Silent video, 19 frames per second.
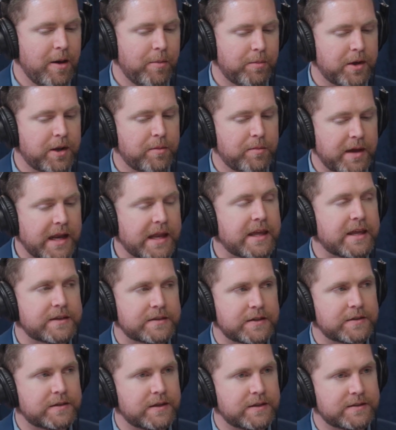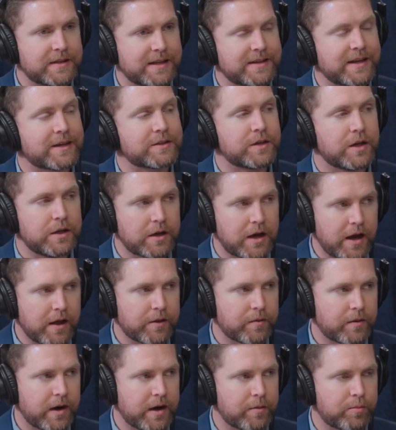but in many instances, that's actually not
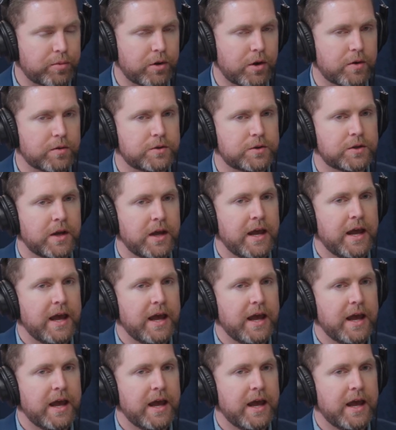the right approach.